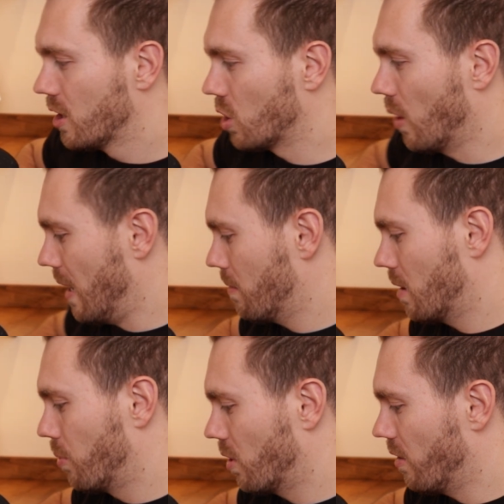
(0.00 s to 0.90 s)
So I'm
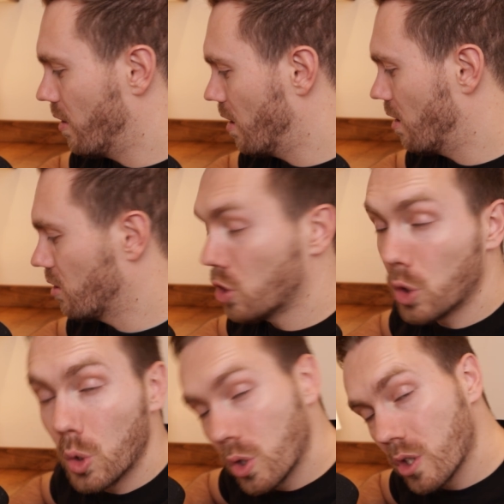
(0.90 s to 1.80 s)
gonna put on there,
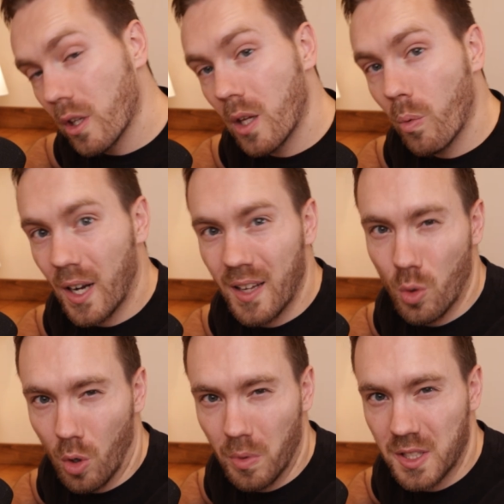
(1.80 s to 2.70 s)
usually what I
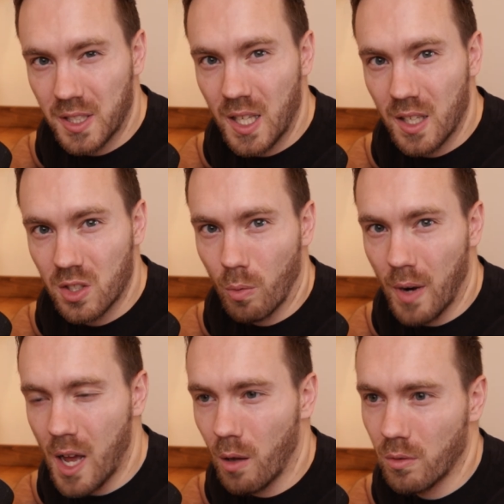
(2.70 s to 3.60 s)
normally see is
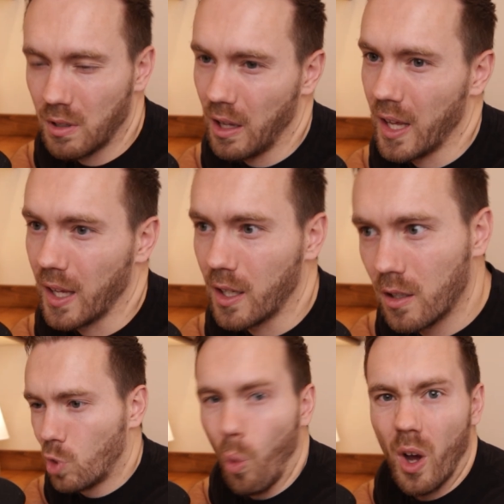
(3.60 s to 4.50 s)
around
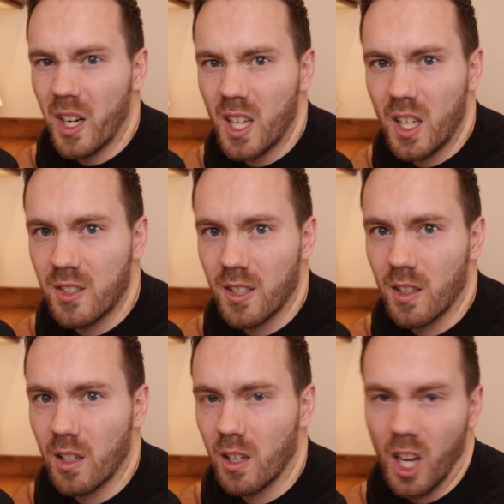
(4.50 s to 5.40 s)
like 20 to
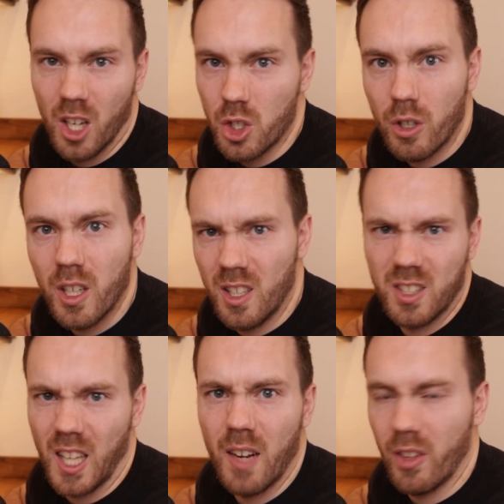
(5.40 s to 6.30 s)
100
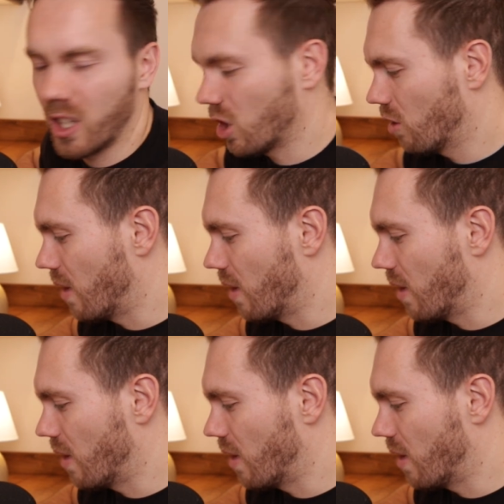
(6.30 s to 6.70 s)
is kind of like a good